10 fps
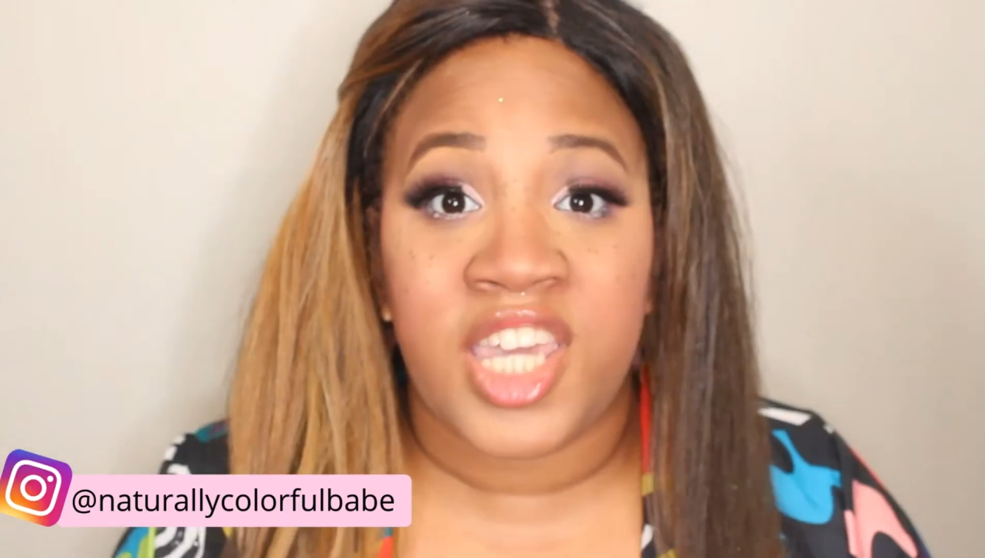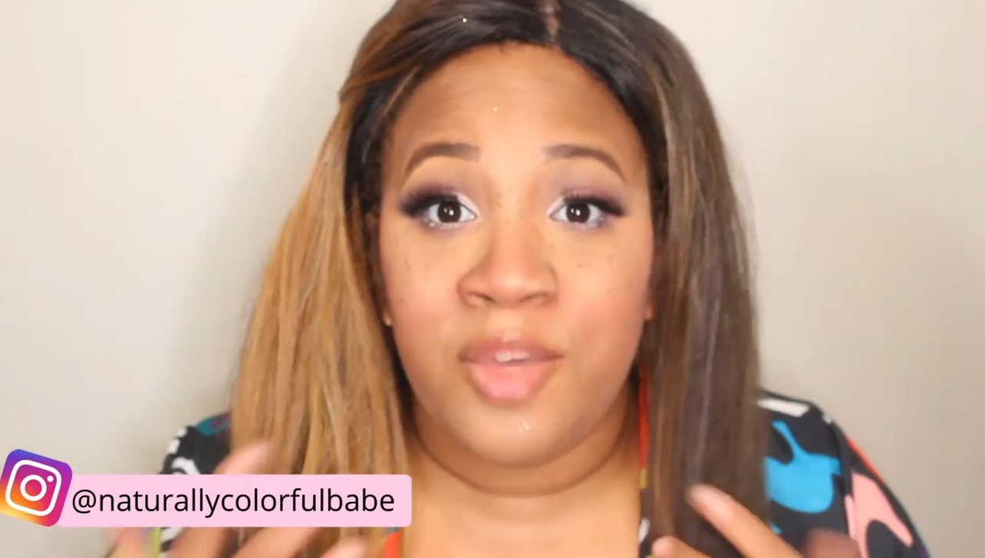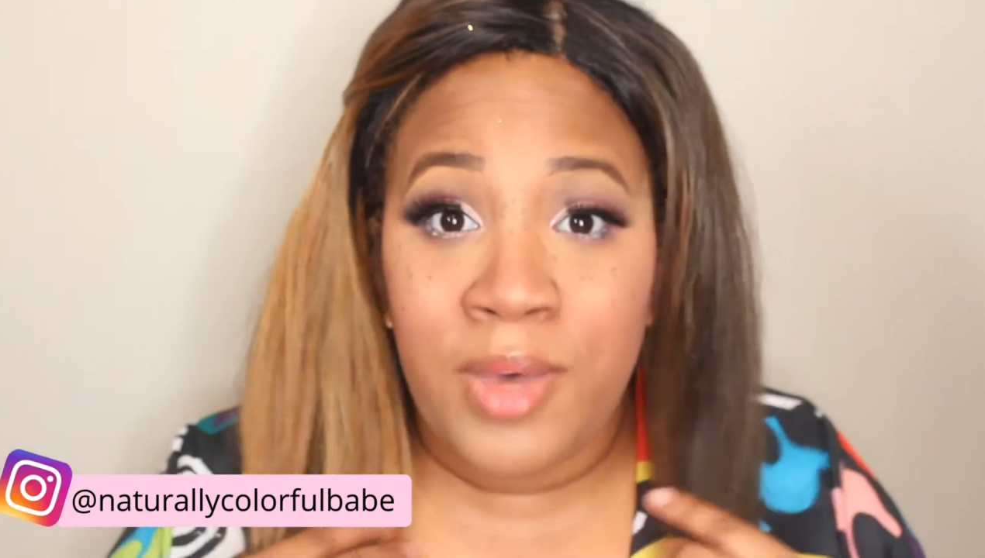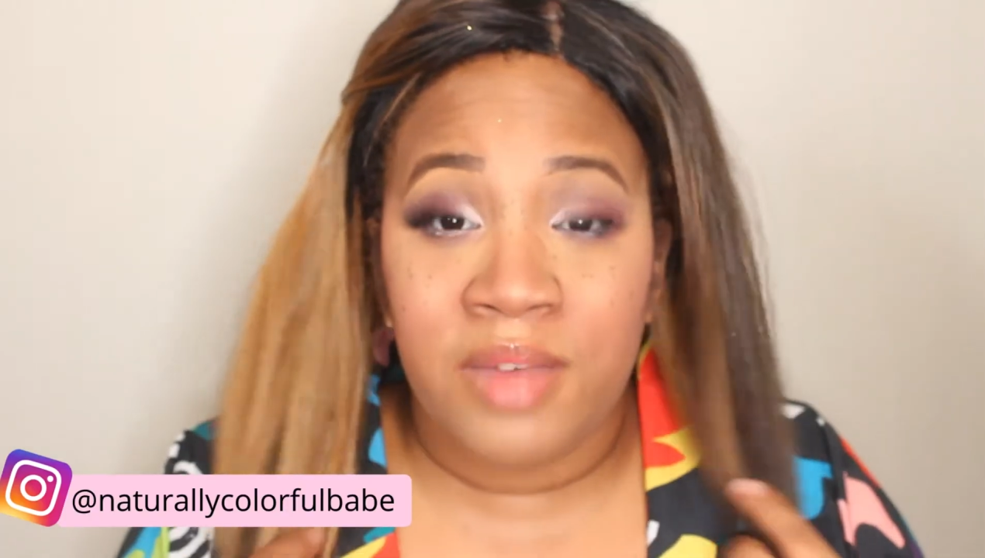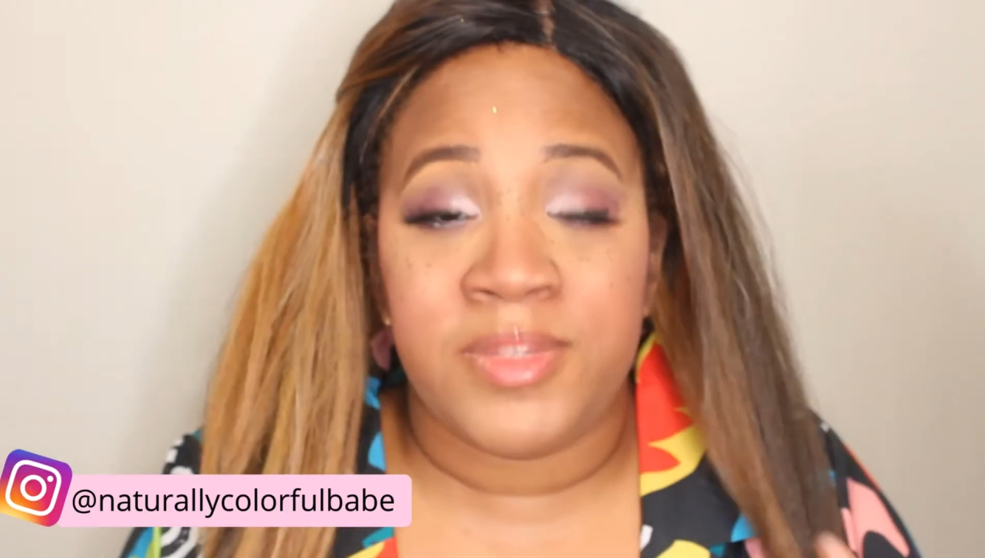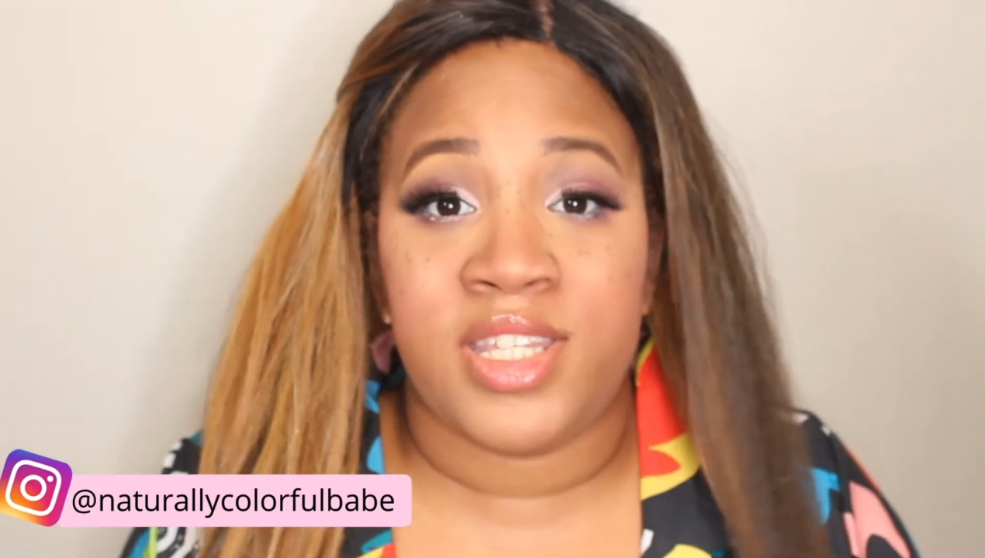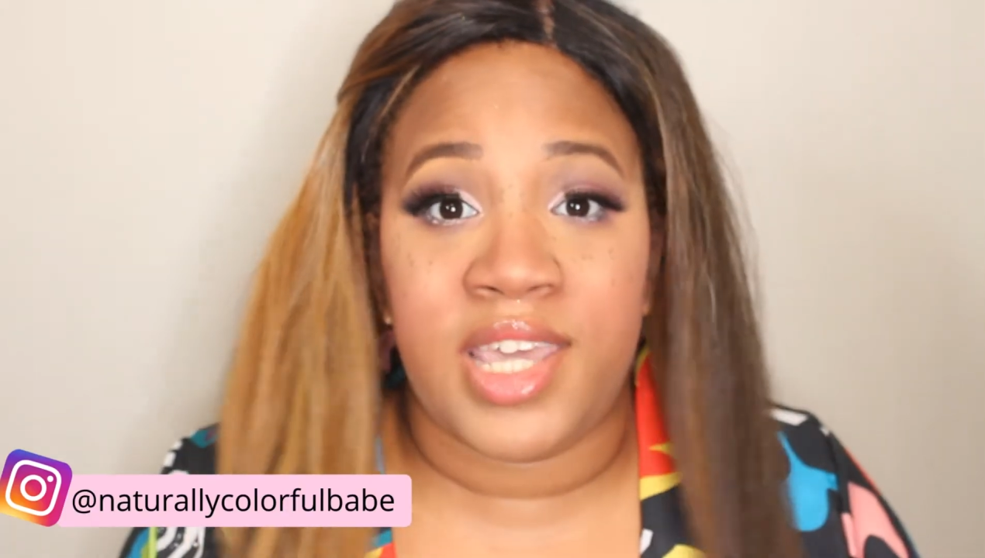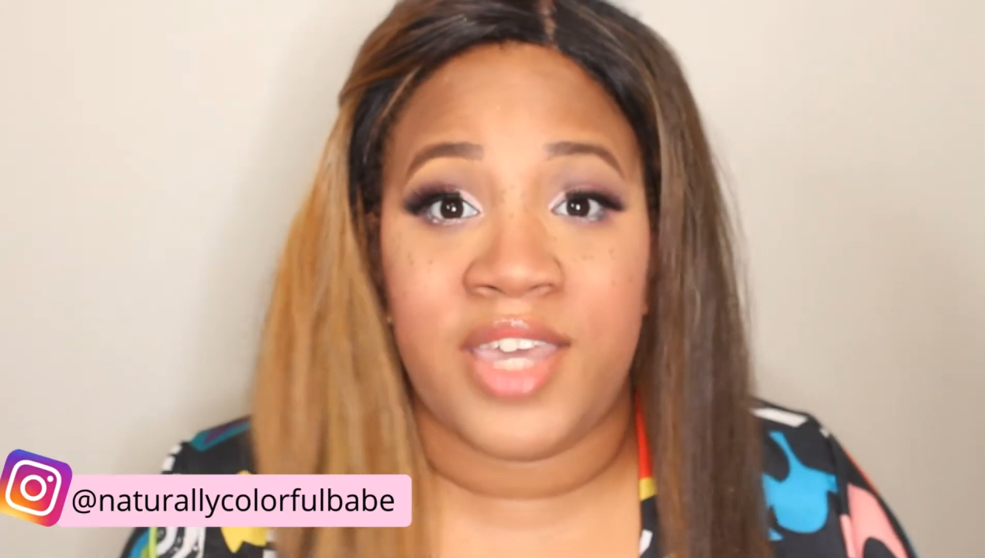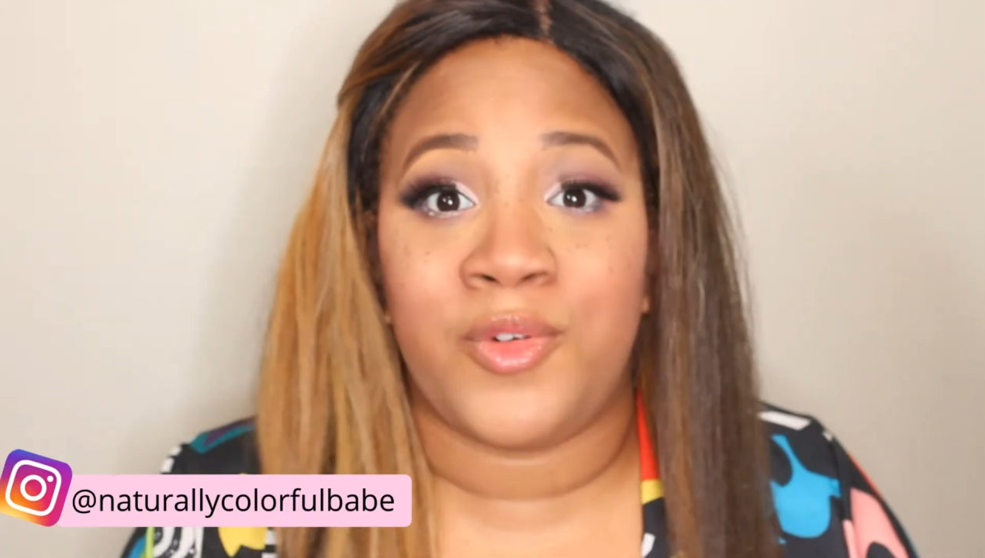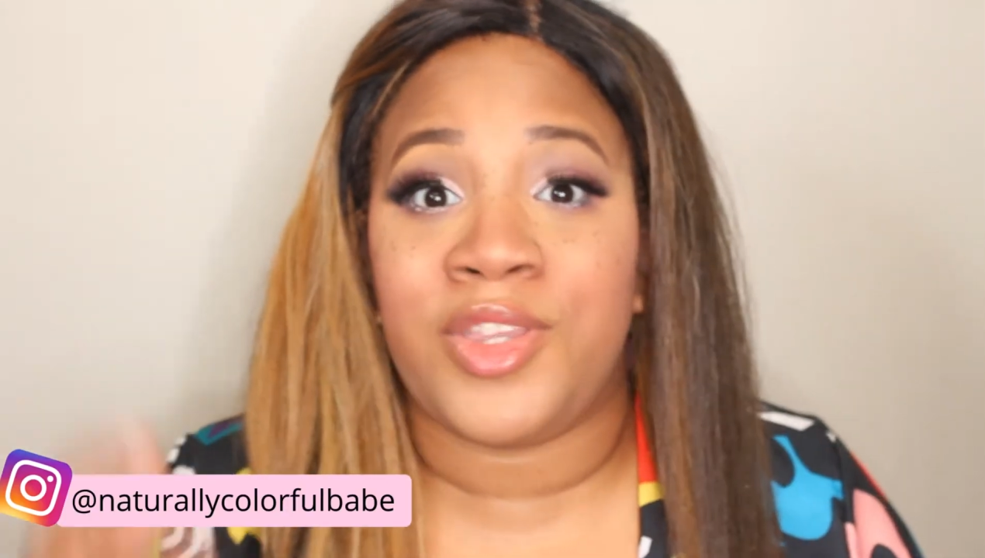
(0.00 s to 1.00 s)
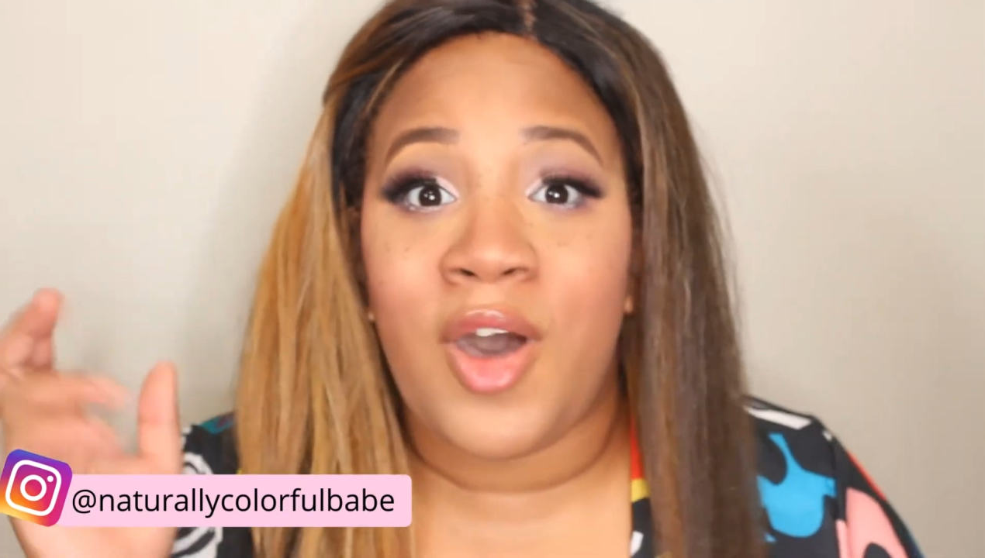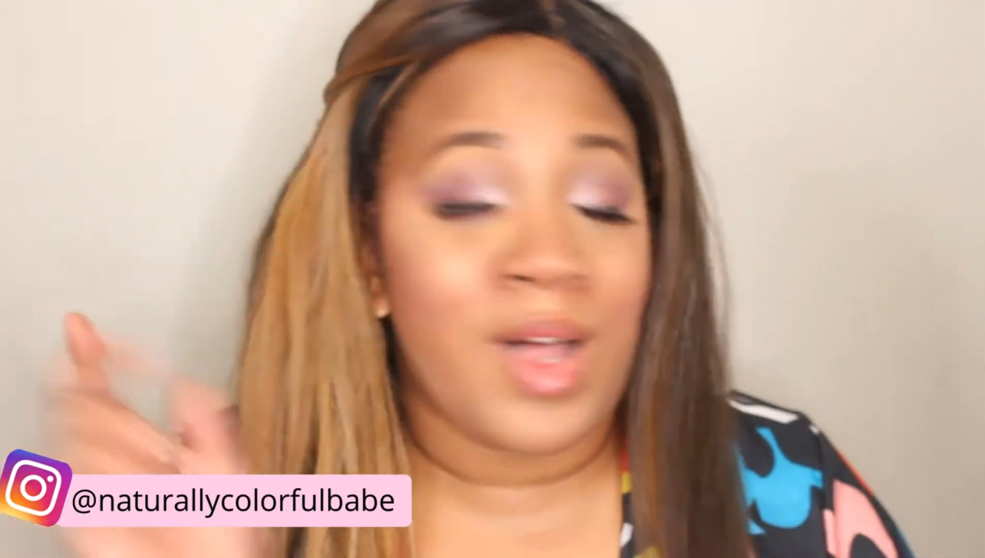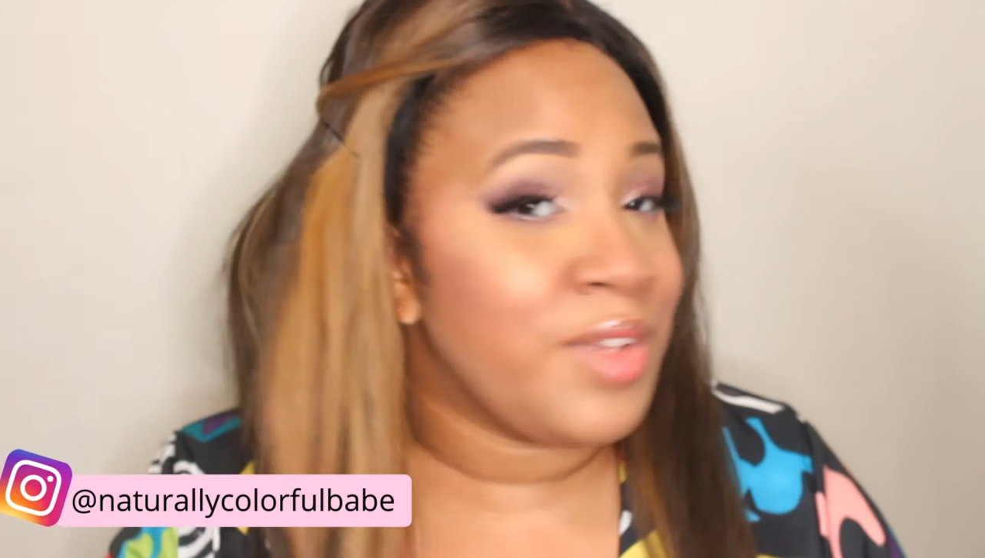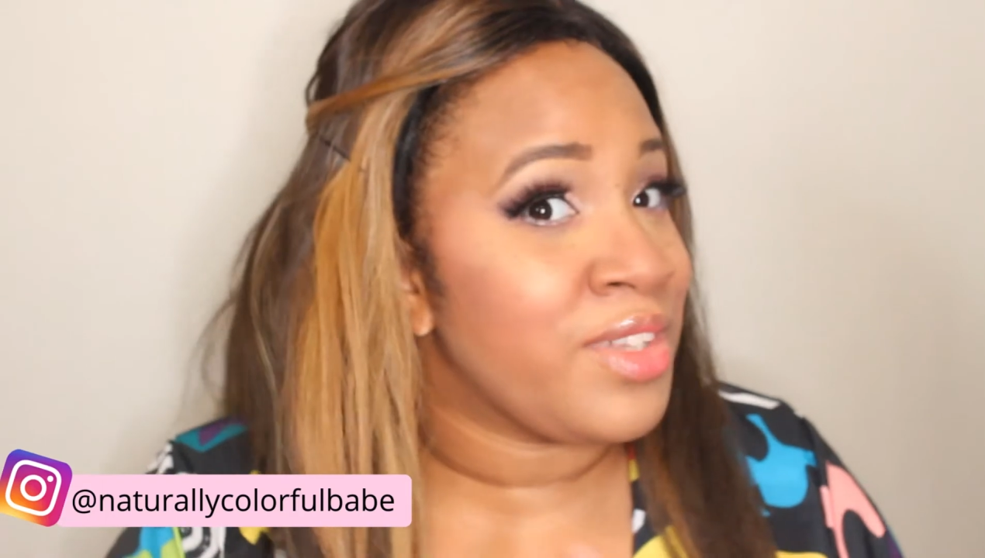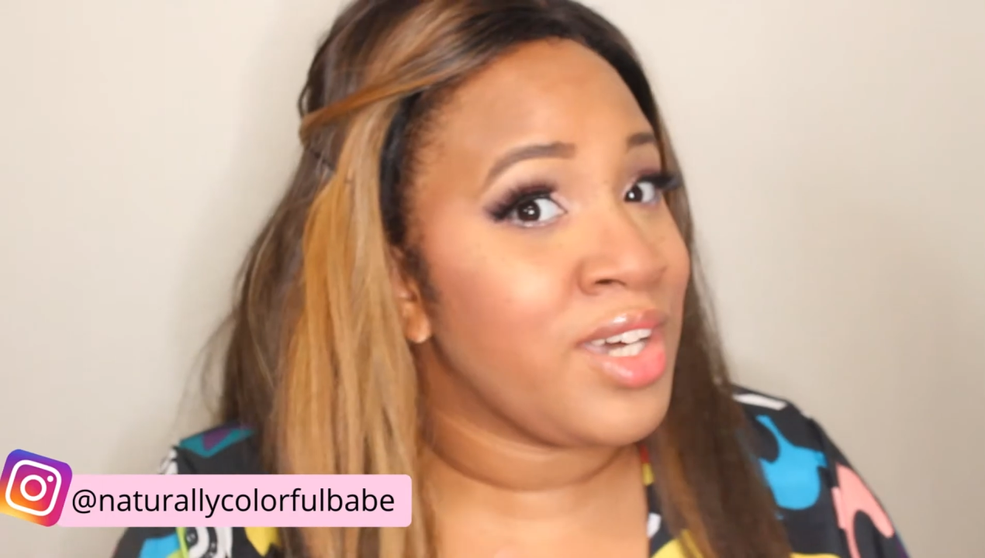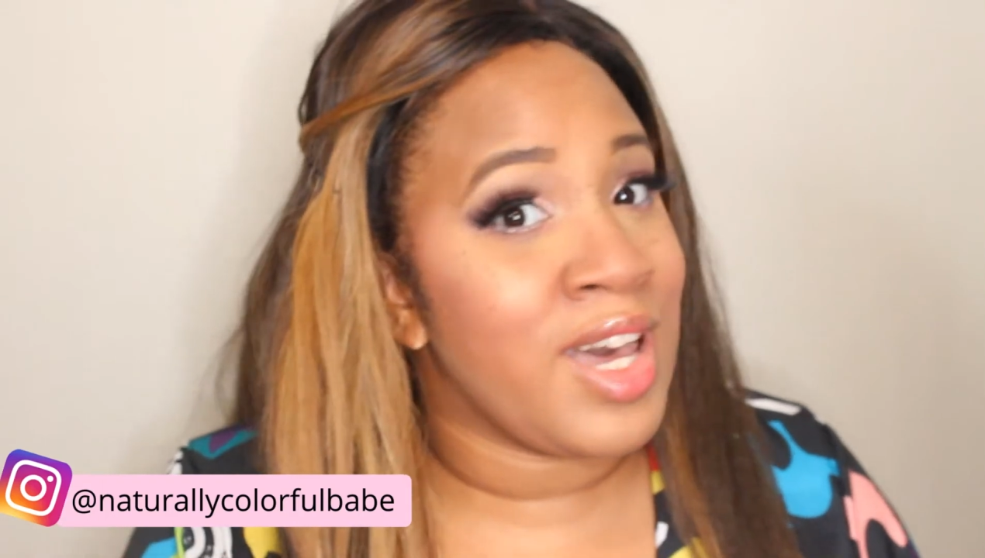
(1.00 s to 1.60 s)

keep up to date with all of the